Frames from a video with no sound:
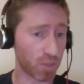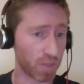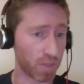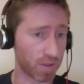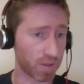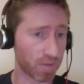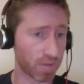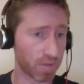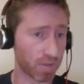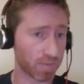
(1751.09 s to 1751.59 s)

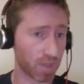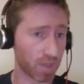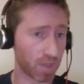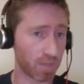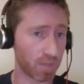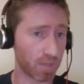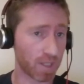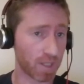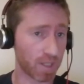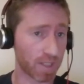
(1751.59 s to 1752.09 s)
better. I
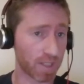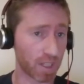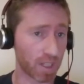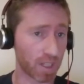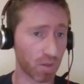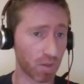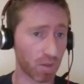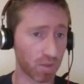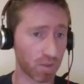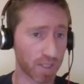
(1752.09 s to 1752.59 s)
mean, let's take a
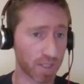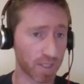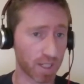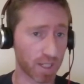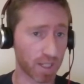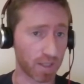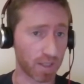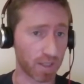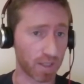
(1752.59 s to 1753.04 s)
look for a second.